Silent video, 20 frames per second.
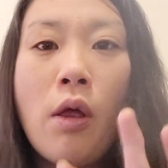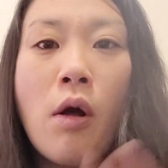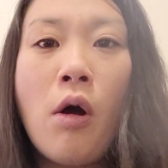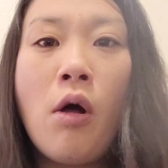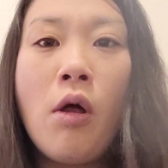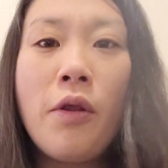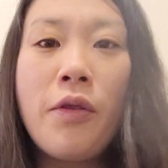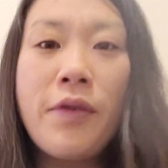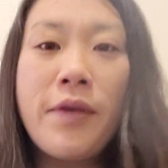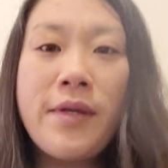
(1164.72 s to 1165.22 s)

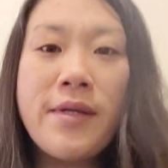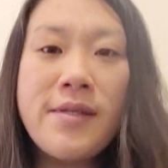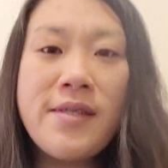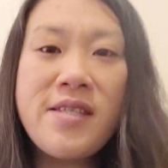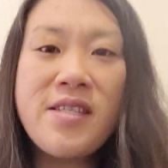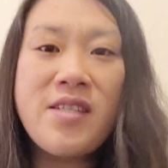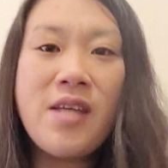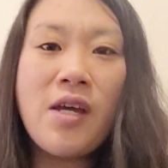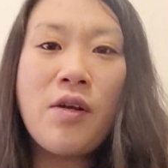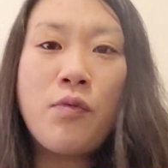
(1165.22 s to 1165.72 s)
All things
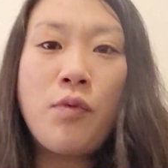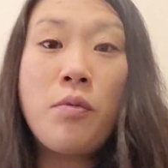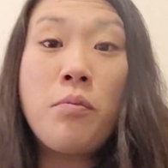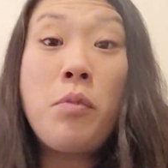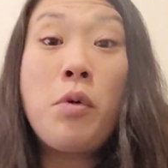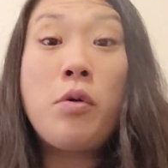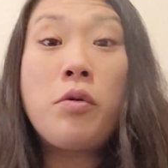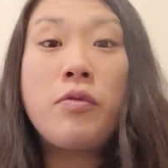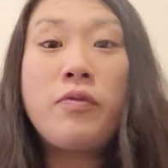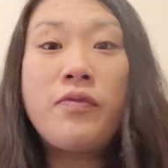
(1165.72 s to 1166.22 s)
said,
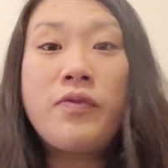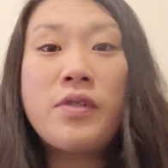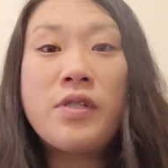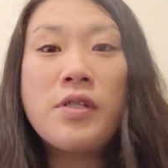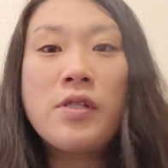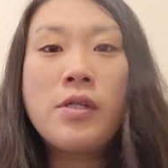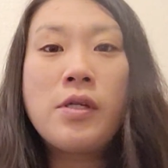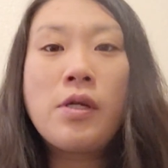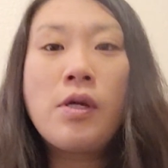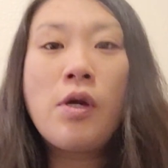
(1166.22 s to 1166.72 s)
removed.
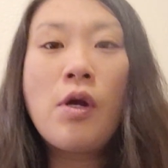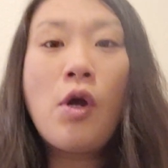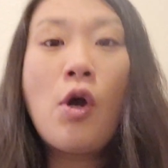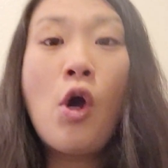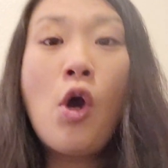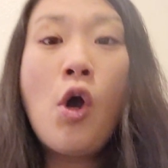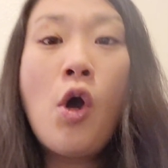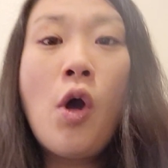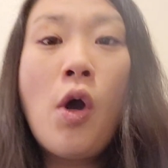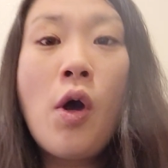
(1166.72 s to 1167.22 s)

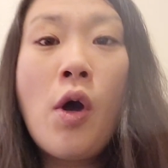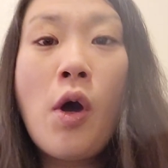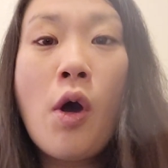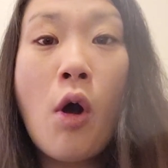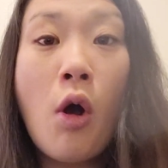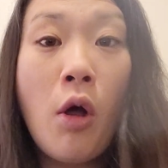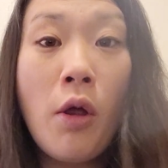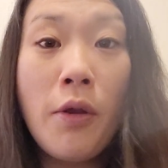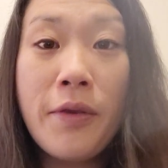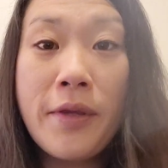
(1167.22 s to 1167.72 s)

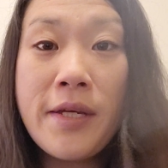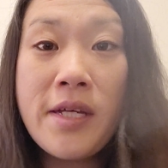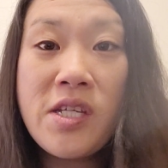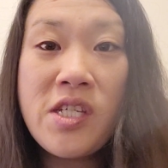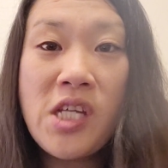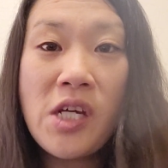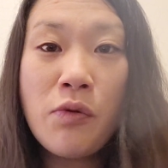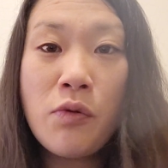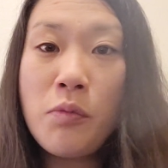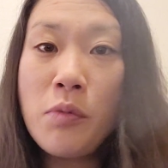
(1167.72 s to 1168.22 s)
All things
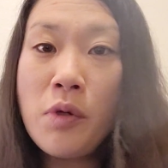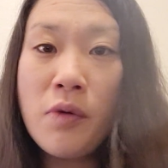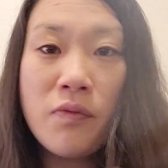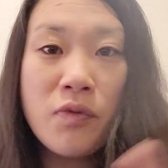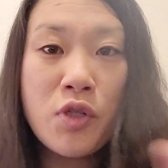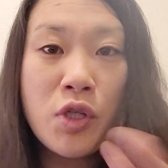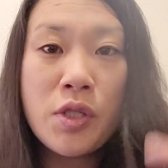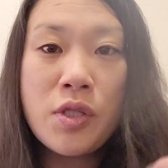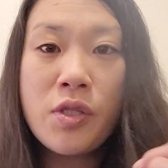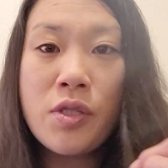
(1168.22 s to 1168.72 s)
said, removed,
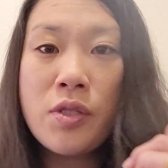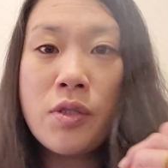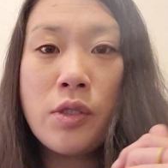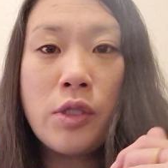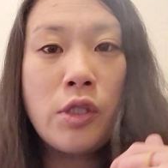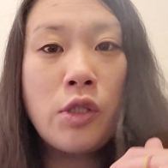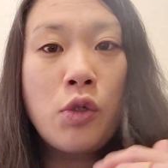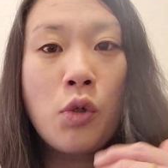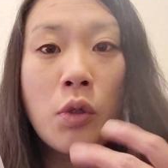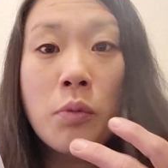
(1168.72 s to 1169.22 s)
just
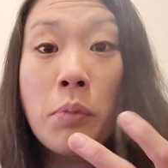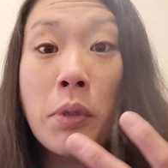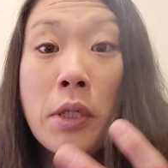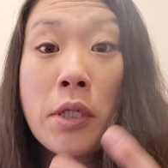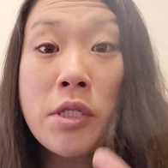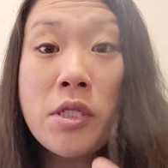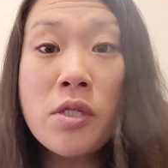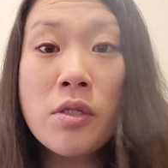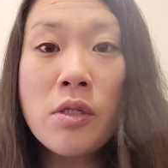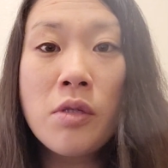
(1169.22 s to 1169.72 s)
your
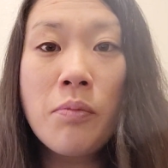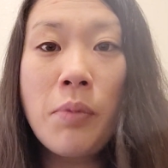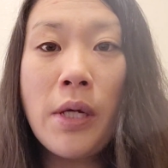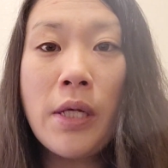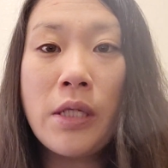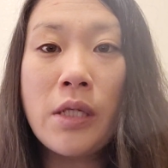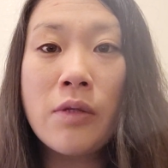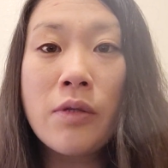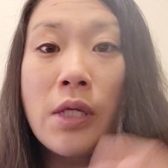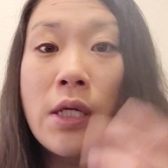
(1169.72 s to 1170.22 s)
personal
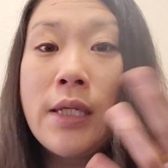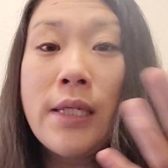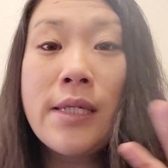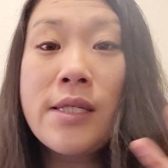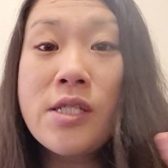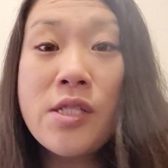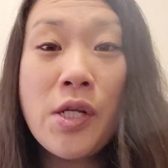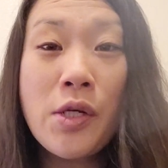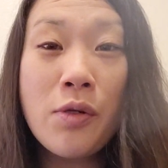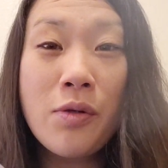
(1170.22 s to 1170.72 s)
opinion. There
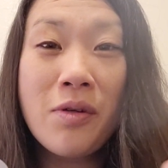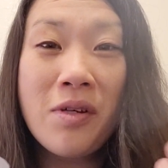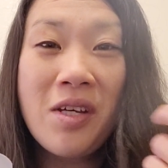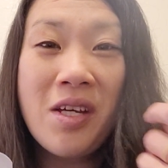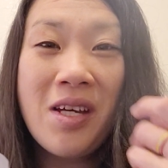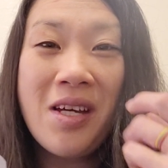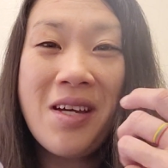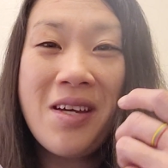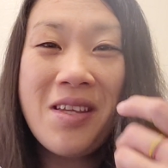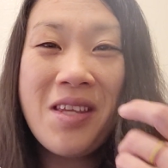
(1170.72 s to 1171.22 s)
is no,
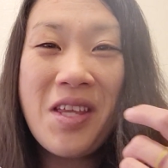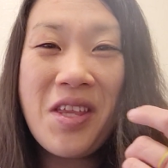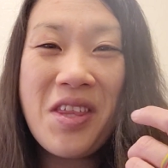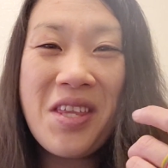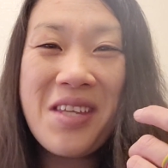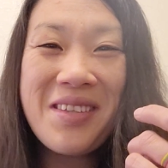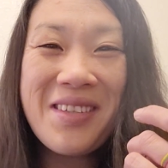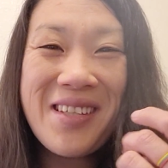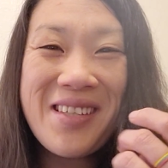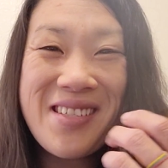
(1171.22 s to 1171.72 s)
the
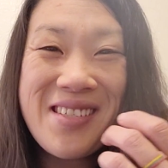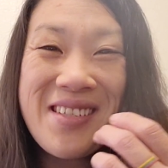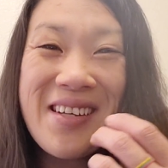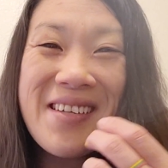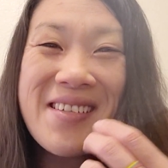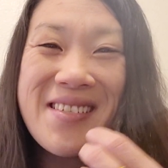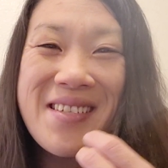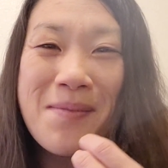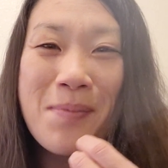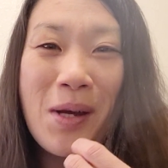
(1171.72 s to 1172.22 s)
thing that's
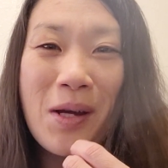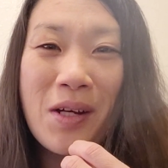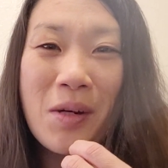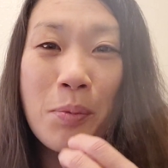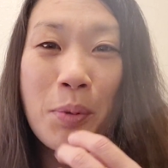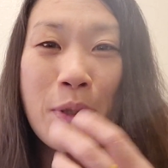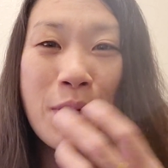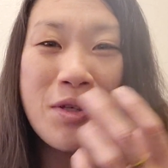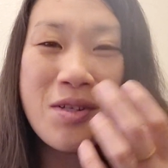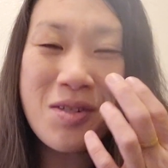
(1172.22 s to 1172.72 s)
nice about a
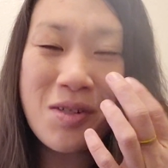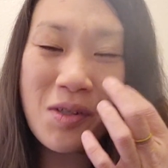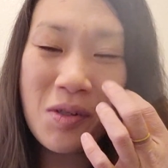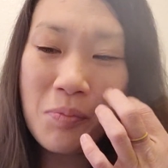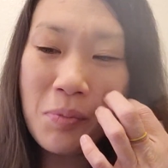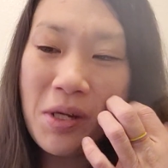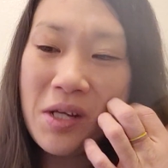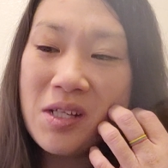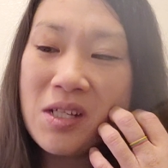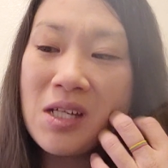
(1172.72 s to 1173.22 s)
personal
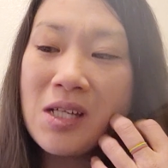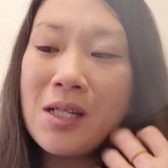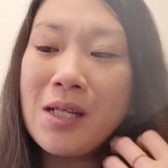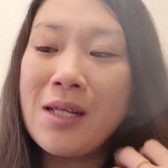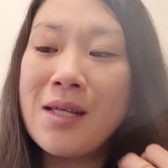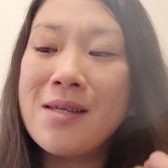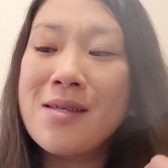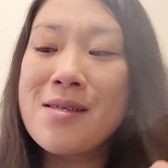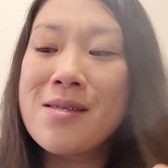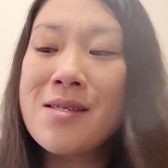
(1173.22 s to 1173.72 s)
opinion
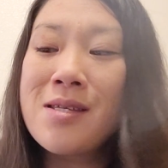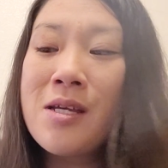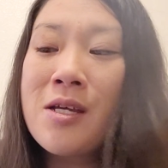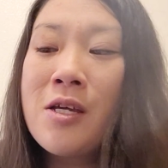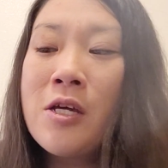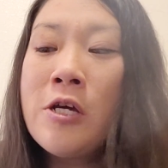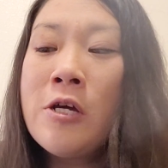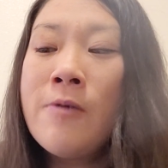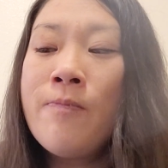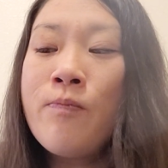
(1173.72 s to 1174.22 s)
is
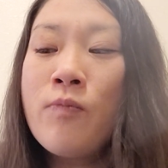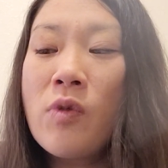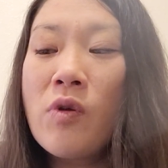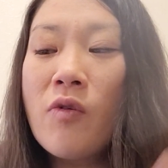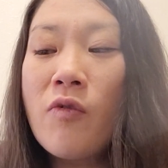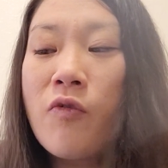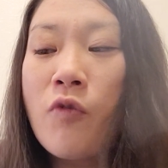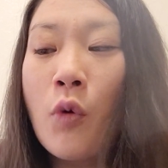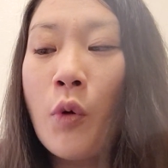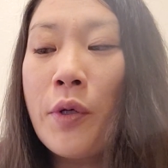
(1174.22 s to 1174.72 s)

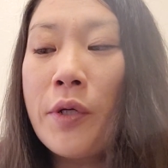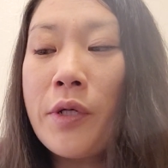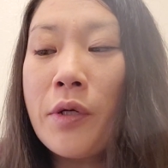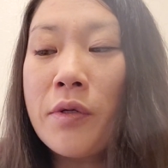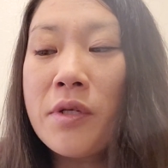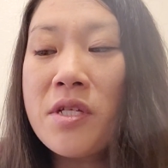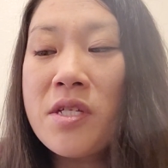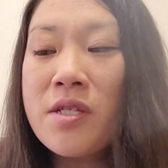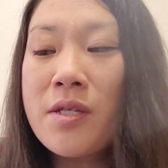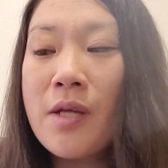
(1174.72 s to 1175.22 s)
for
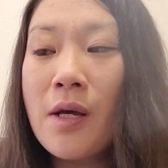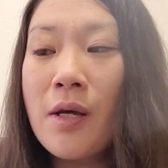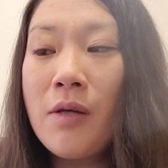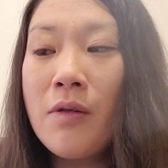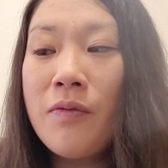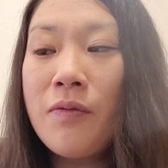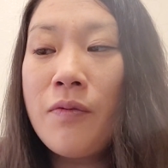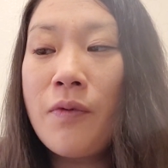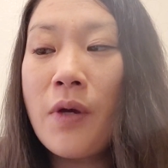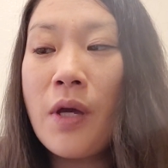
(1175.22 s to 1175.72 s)

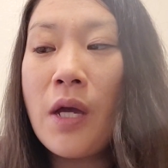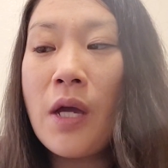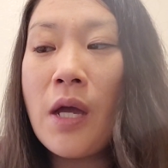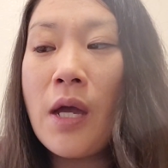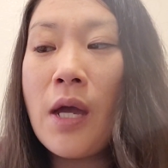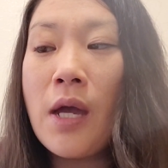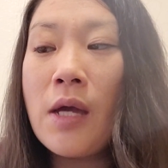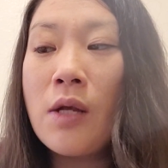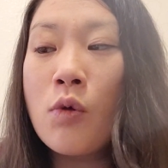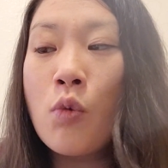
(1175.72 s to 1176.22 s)
yourself
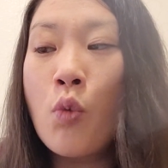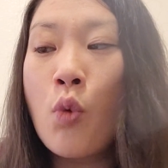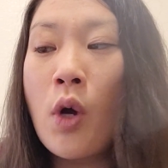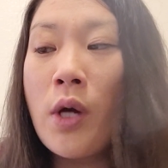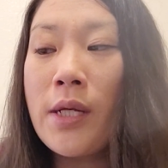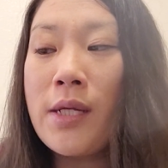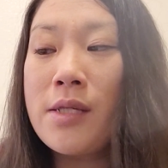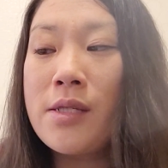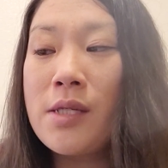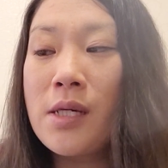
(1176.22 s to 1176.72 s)
and
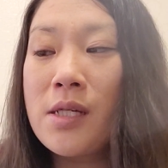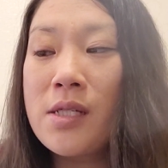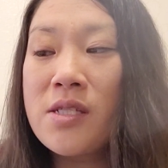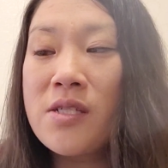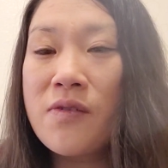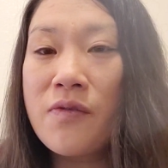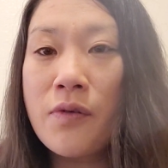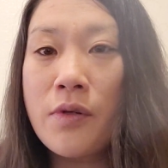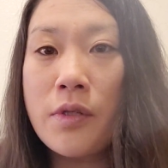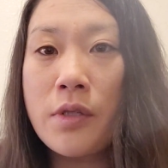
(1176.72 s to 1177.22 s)
what it does
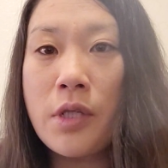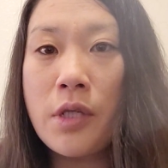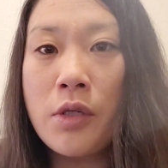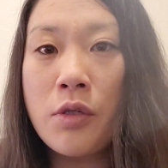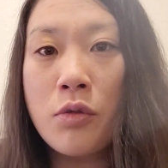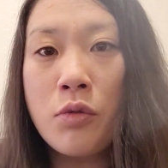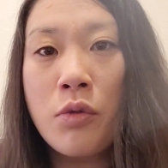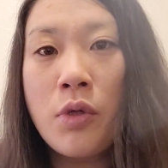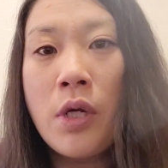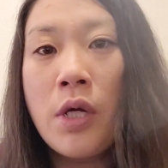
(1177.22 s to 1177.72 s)
for
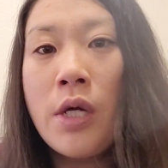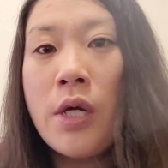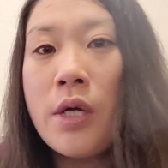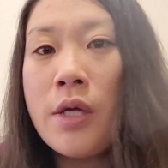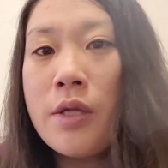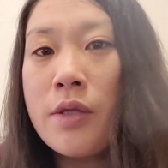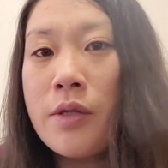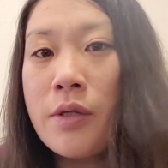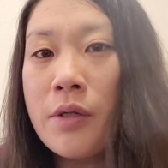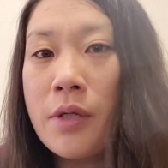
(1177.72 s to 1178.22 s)
you,
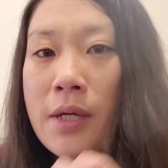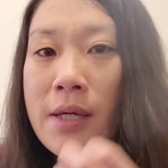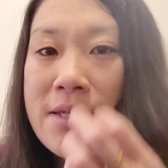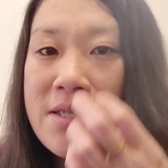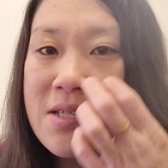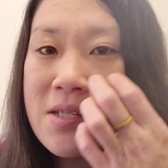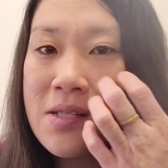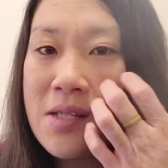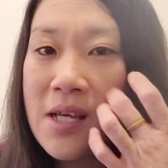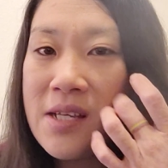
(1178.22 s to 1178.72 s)
there
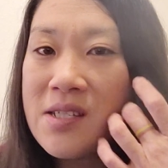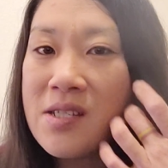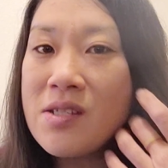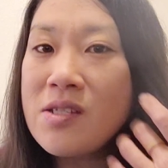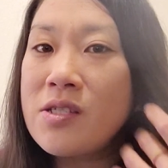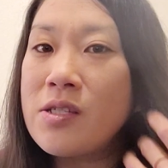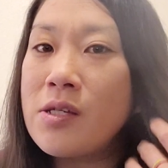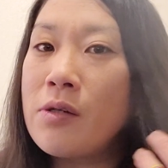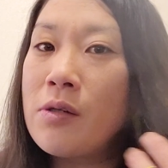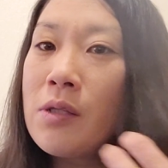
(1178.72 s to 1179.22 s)
isn't
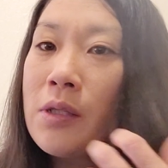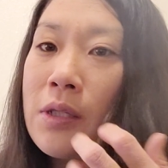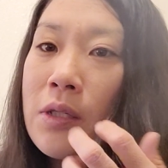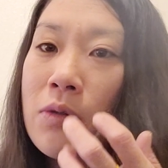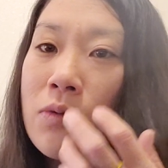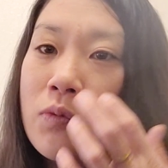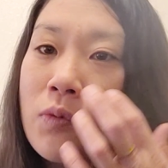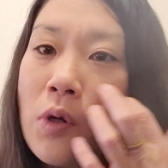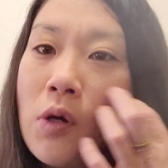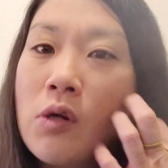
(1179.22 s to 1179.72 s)
necessarily a
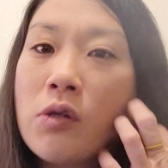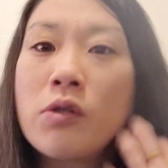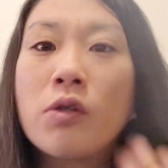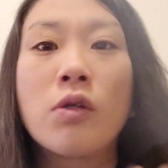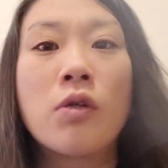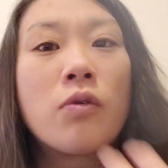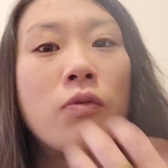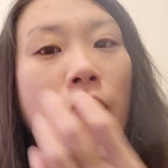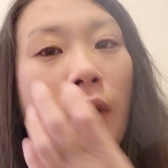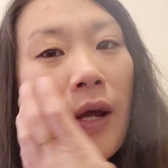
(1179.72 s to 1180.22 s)
wrong
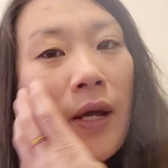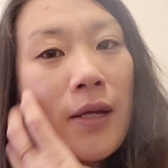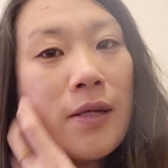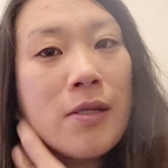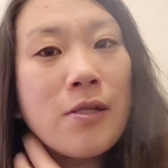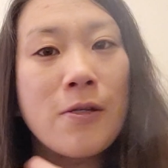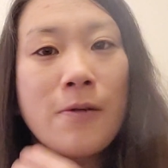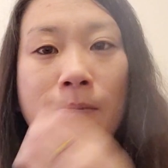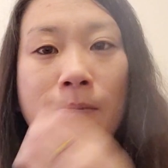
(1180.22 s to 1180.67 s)
or a right.